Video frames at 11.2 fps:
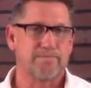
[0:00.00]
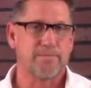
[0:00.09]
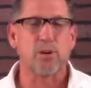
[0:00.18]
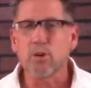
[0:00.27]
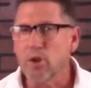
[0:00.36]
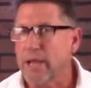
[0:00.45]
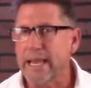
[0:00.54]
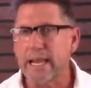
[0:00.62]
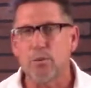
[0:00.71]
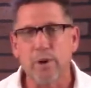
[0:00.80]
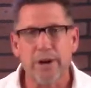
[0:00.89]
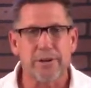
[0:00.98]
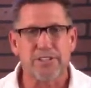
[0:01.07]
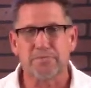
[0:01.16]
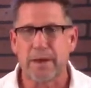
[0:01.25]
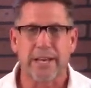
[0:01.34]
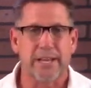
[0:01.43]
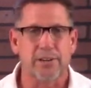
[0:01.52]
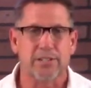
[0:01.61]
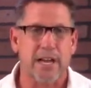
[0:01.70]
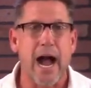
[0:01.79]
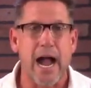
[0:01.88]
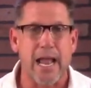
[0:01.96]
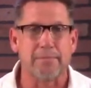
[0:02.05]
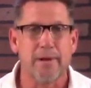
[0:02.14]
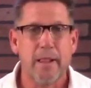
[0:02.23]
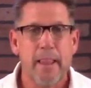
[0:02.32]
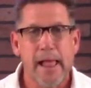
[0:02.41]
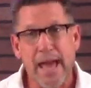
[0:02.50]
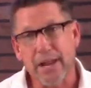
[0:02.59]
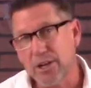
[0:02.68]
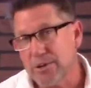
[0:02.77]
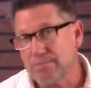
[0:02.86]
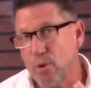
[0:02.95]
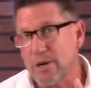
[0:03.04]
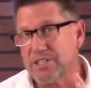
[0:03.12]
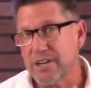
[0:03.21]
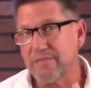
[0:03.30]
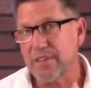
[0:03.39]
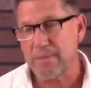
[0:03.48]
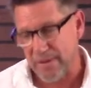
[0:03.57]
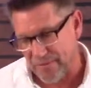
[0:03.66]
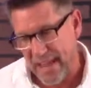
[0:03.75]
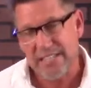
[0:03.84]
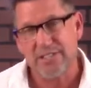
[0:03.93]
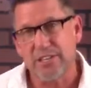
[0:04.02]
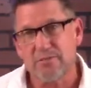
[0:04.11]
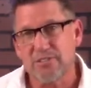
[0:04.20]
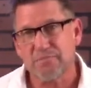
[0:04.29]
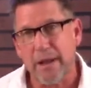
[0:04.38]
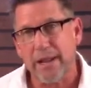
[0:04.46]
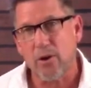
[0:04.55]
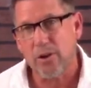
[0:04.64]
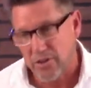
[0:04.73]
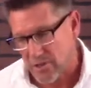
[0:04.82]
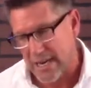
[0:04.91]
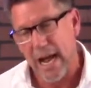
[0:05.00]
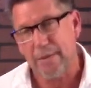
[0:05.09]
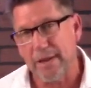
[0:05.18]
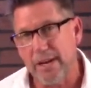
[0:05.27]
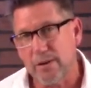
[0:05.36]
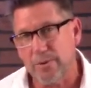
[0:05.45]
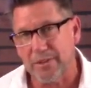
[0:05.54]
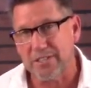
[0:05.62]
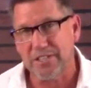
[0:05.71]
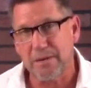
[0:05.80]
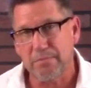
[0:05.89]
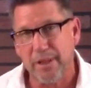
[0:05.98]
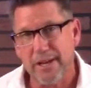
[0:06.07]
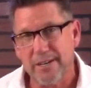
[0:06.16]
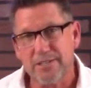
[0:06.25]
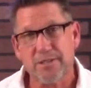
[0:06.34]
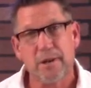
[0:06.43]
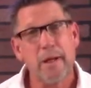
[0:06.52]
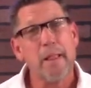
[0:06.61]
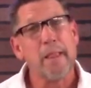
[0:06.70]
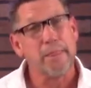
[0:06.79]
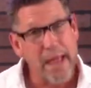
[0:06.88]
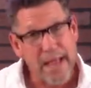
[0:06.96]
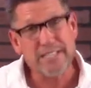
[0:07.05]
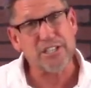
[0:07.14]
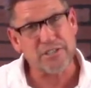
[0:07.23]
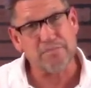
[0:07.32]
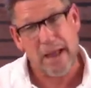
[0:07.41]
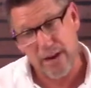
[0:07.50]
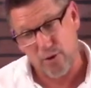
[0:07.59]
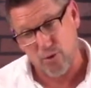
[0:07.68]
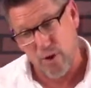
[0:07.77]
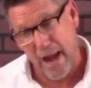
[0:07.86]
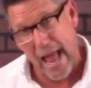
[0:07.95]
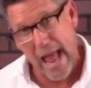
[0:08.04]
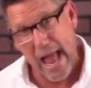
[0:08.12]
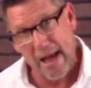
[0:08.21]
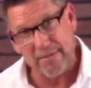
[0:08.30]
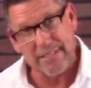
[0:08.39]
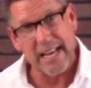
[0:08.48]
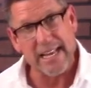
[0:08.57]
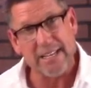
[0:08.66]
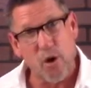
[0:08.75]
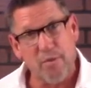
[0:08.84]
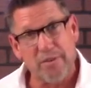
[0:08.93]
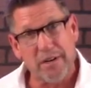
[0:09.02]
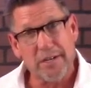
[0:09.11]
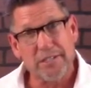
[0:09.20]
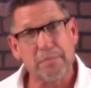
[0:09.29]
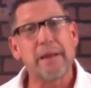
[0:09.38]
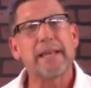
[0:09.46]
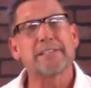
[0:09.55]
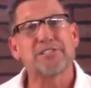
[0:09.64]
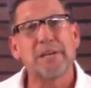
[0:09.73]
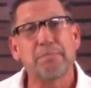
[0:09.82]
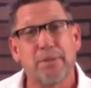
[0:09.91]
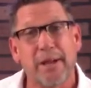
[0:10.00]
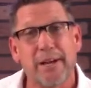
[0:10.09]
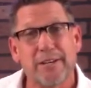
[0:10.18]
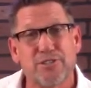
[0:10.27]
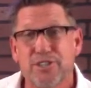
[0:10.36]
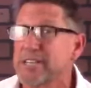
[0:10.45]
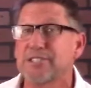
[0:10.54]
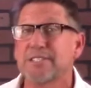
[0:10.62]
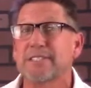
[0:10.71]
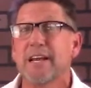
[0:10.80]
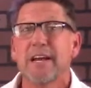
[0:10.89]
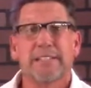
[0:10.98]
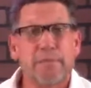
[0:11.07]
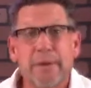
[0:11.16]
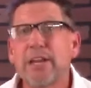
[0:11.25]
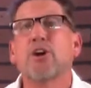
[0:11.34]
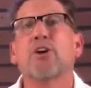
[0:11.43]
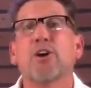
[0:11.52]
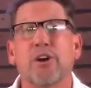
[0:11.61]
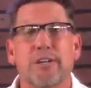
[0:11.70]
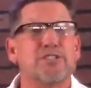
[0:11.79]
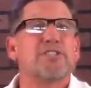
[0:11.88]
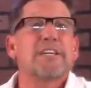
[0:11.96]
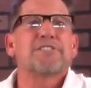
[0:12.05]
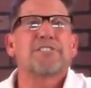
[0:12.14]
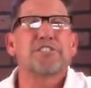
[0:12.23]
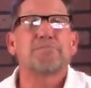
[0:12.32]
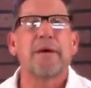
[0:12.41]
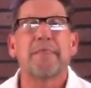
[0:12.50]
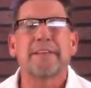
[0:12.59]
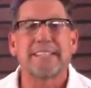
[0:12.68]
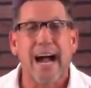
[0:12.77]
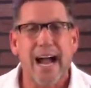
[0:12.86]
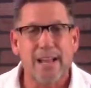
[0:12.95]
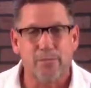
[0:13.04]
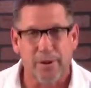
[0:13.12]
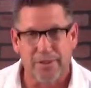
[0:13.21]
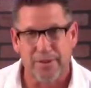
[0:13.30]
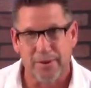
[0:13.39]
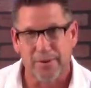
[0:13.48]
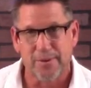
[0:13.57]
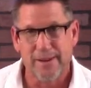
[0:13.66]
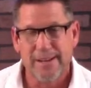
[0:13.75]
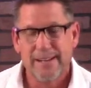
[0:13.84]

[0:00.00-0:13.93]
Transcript: They're looking at where you're spending your time. And a good portion of them, if they see you spending all your time here with the C players, they just may gravitate over to being a C player, just to be heard, just to spend the time with you.